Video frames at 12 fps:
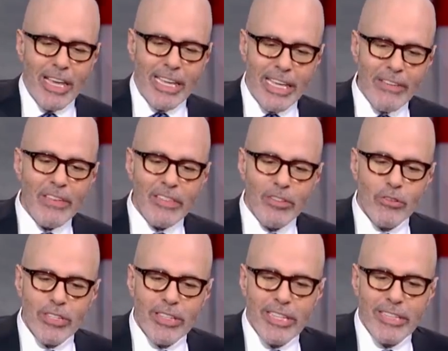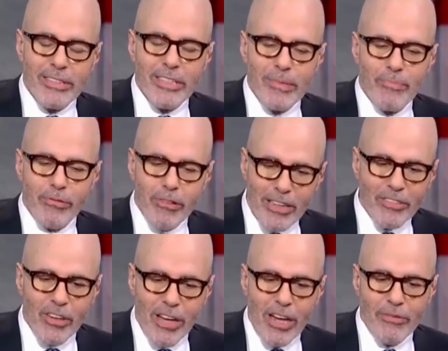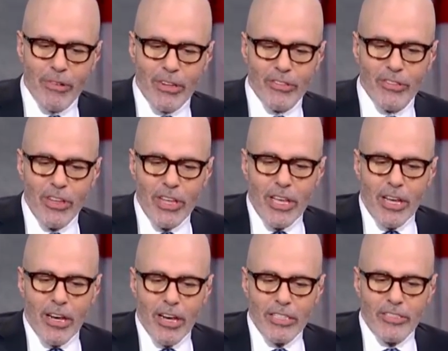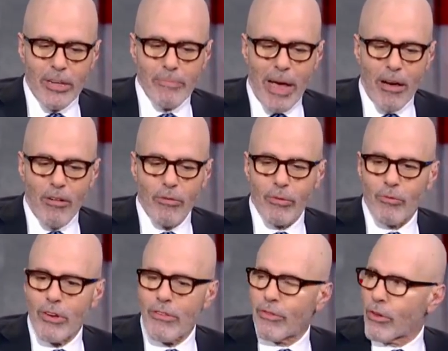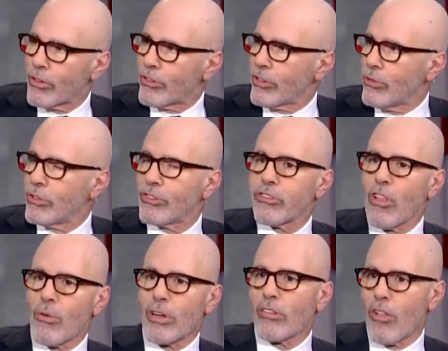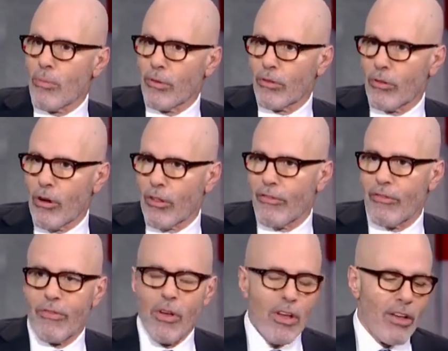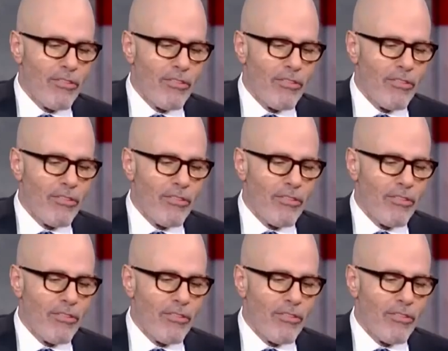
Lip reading: Even during the press conference, Jay Powell referred to slowing global growth,